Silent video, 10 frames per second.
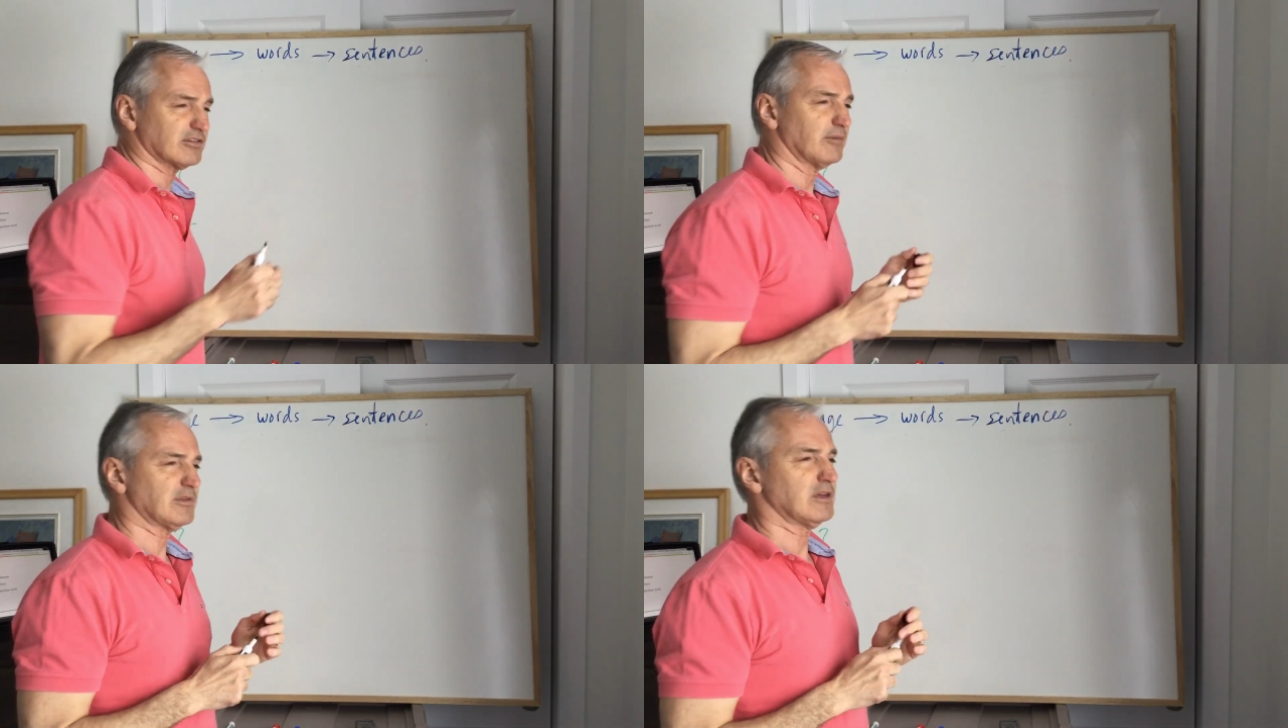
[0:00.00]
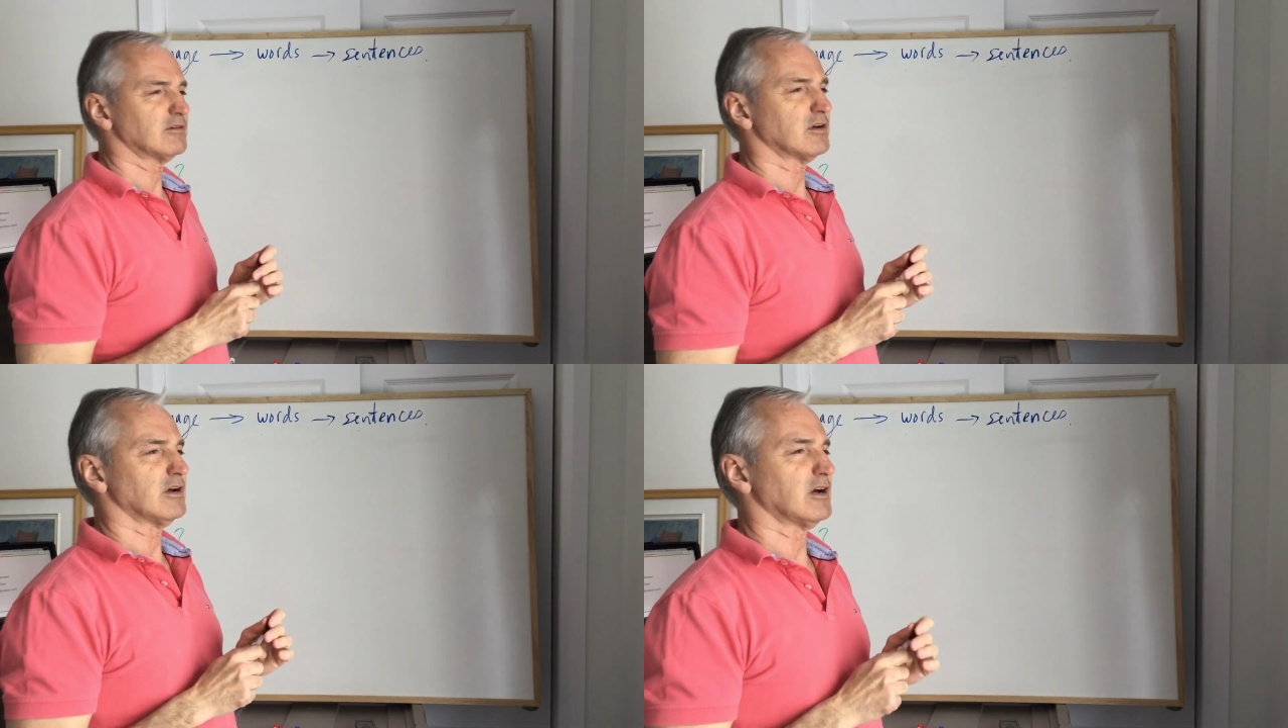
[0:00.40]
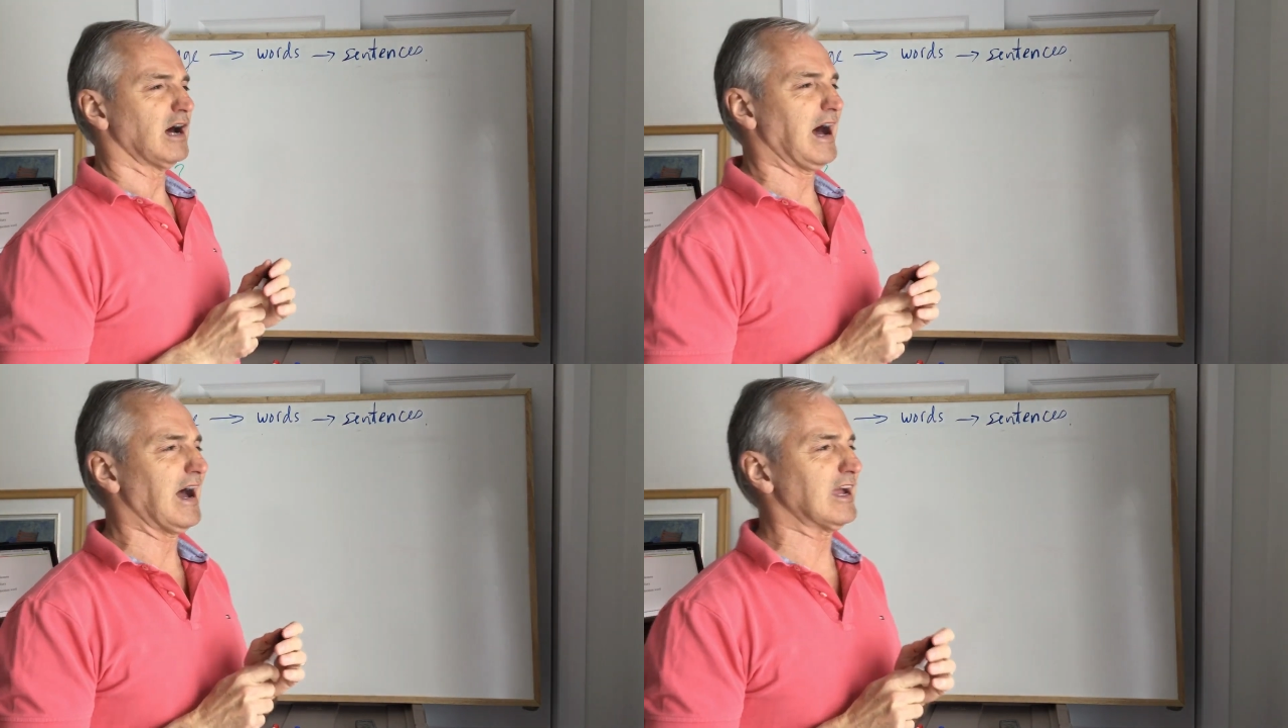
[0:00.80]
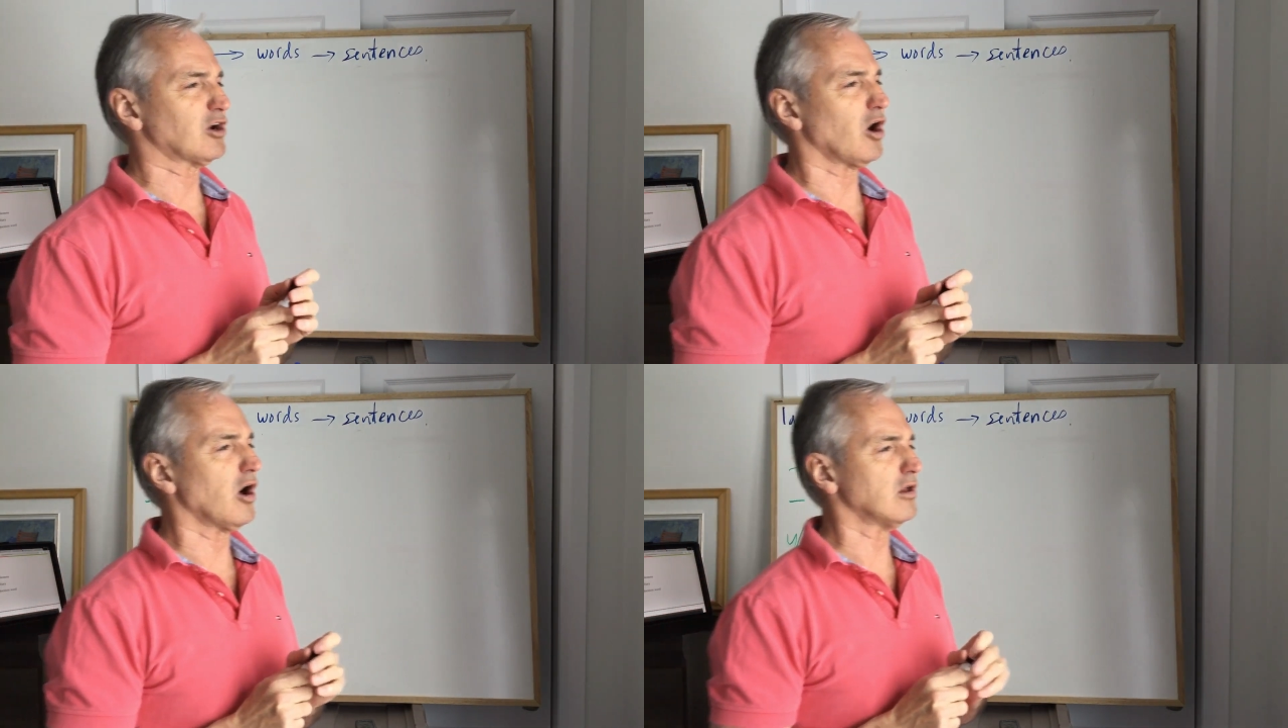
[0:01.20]
something I
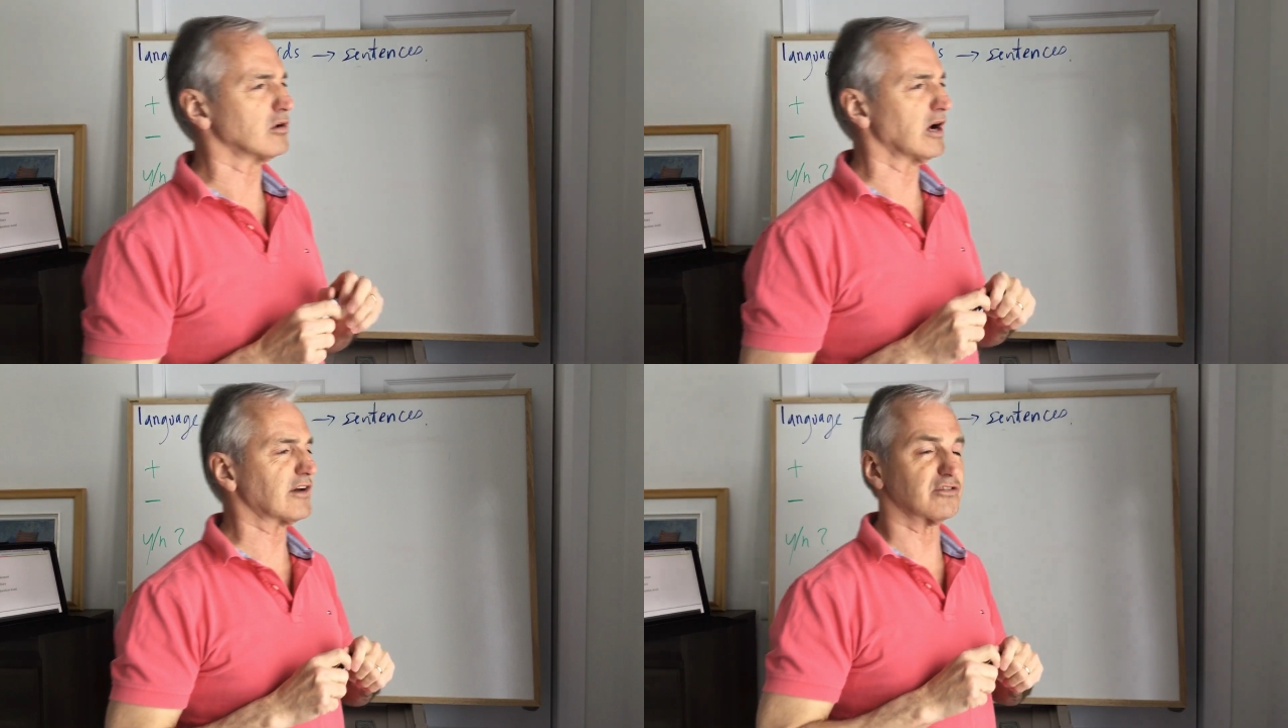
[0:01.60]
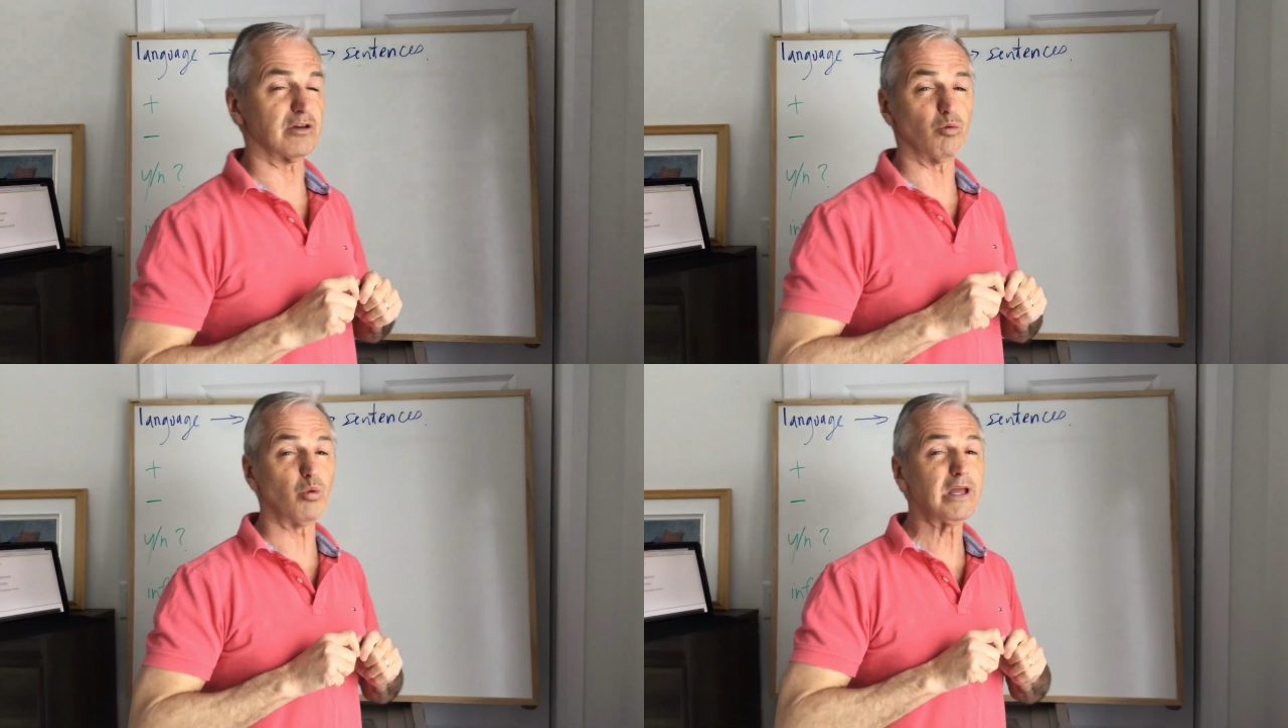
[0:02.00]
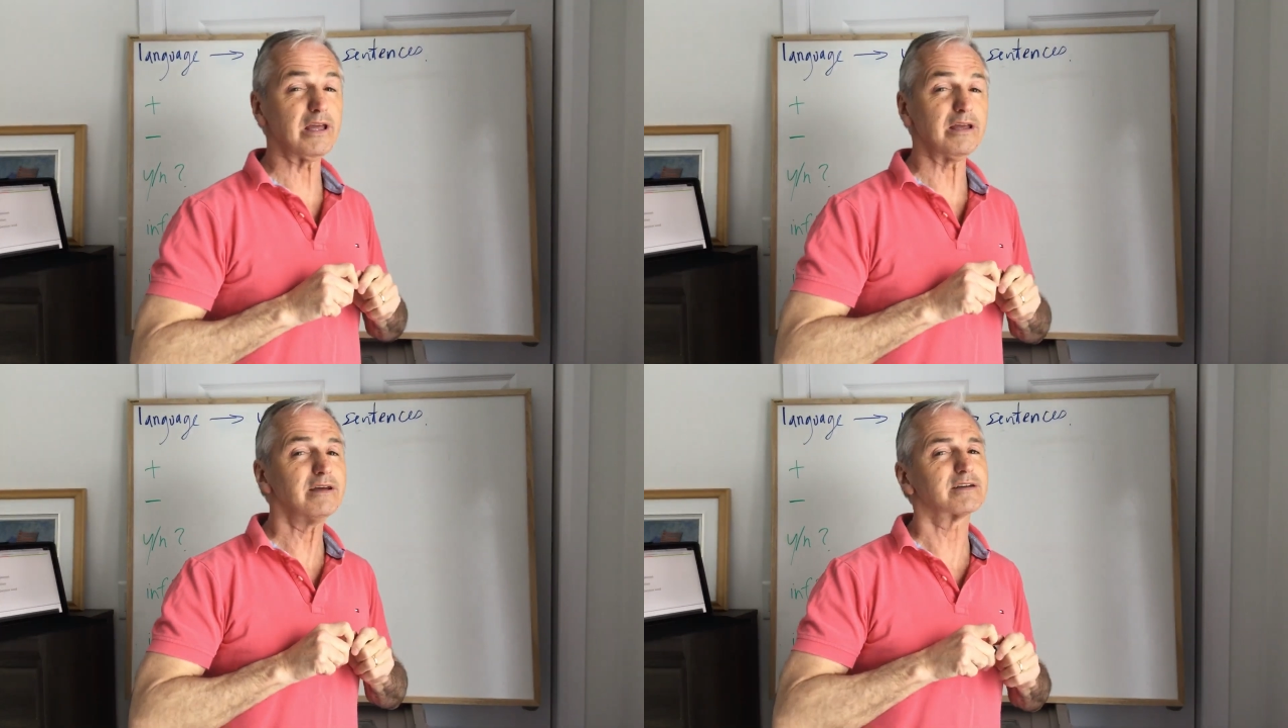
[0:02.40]
call, or actually we,